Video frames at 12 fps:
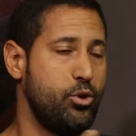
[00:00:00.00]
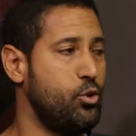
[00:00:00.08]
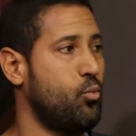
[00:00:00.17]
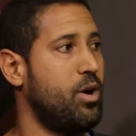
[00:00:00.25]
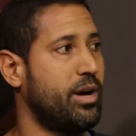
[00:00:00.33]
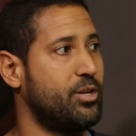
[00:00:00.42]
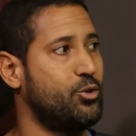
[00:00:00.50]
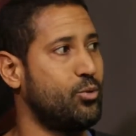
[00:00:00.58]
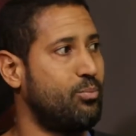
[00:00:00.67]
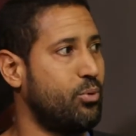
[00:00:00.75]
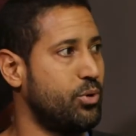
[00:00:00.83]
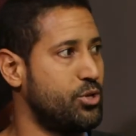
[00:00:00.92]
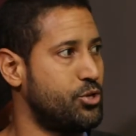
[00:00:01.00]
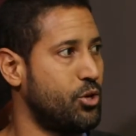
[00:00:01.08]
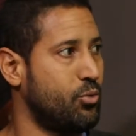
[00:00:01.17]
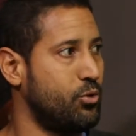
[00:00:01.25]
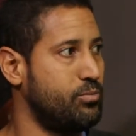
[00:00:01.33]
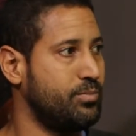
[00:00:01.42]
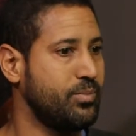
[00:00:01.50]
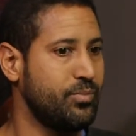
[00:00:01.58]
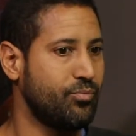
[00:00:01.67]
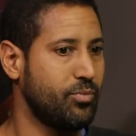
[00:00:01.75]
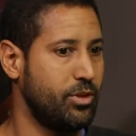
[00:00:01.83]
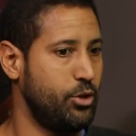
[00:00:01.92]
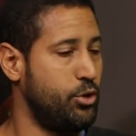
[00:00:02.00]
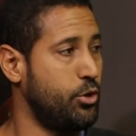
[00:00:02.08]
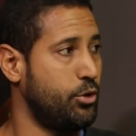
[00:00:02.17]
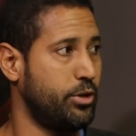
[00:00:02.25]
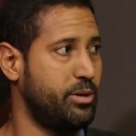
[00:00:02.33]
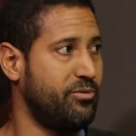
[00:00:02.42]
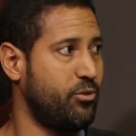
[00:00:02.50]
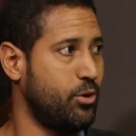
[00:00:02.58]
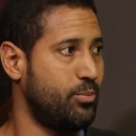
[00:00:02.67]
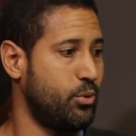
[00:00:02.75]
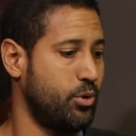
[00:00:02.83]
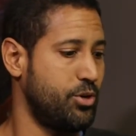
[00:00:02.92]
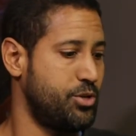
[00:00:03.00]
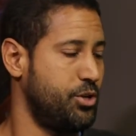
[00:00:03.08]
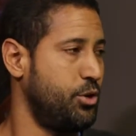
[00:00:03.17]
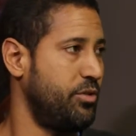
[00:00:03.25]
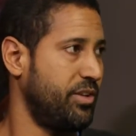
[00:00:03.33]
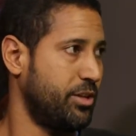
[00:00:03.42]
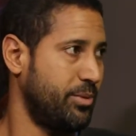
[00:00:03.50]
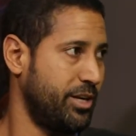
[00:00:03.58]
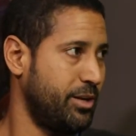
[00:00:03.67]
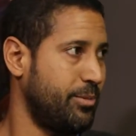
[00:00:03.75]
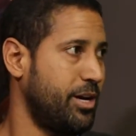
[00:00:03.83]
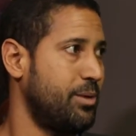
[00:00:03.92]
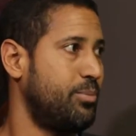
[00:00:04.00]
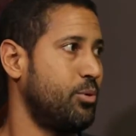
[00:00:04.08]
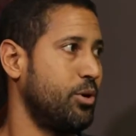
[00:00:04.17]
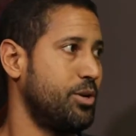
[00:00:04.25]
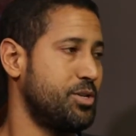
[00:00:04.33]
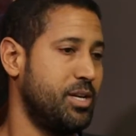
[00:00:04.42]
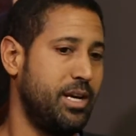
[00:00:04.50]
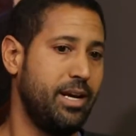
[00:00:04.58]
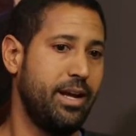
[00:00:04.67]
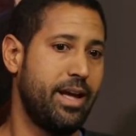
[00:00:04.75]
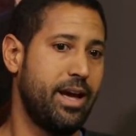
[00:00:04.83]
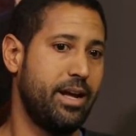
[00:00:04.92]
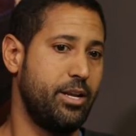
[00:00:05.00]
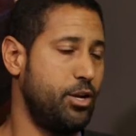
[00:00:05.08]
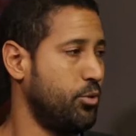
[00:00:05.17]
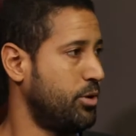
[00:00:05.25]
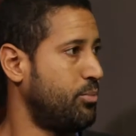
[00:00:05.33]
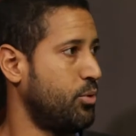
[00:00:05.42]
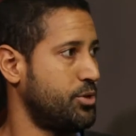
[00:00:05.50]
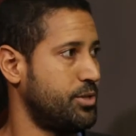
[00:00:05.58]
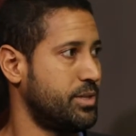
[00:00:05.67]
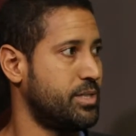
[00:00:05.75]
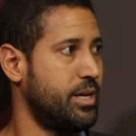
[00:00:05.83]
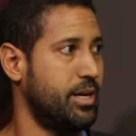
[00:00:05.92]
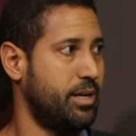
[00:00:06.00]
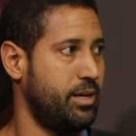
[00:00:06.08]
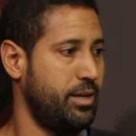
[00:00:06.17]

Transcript: When you walk into a Porsche showroom, you know you're looking for a Porsche, you've got the money to buy a Porsche, and you know what a Porsche looks like.